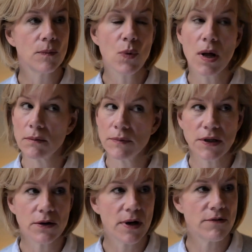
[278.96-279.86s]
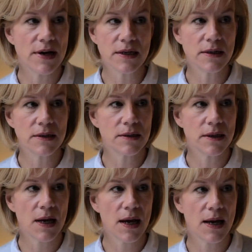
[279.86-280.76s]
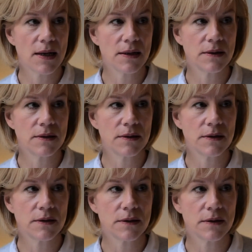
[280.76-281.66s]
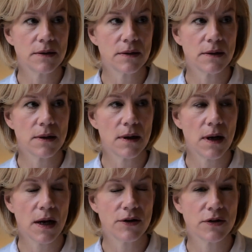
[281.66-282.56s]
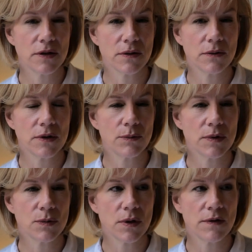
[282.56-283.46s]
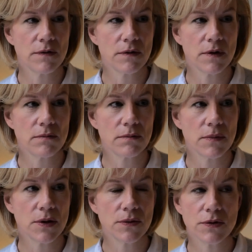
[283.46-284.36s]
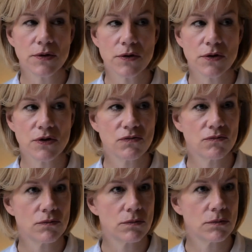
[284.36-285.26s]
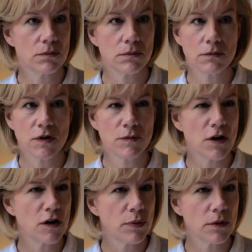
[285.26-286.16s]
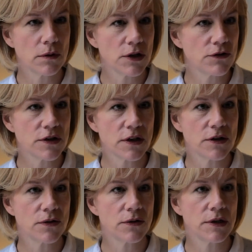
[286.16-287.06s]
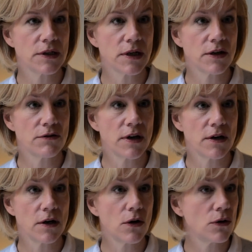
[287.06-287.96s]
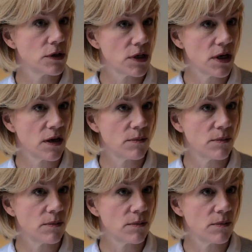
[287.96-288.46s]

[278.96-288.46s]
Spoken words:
Well, you know, I read it, and I just thought it was one of the most remarkable, interesting stories I had read in a long time.